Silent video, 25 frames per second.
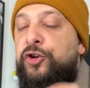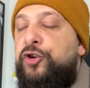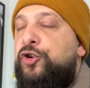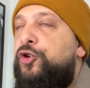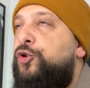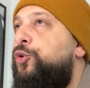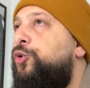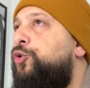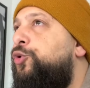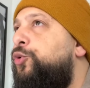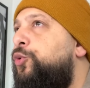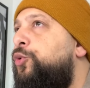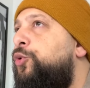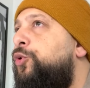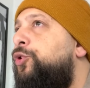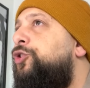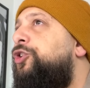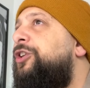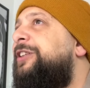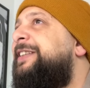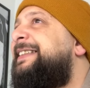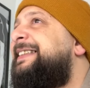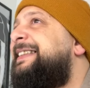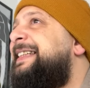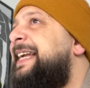to do
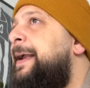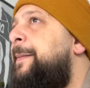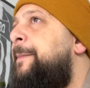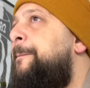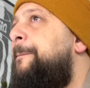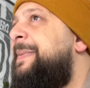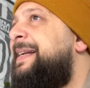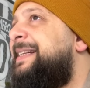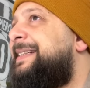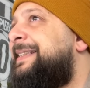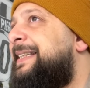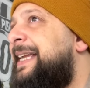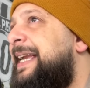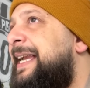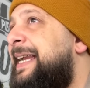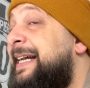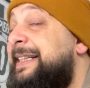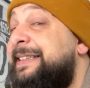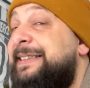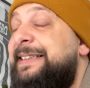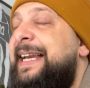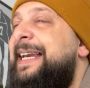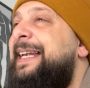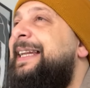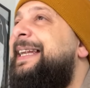the same mistake
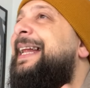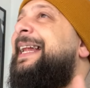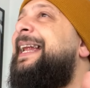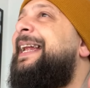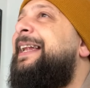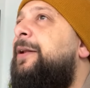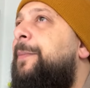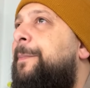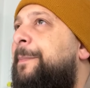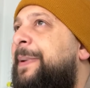as they did in the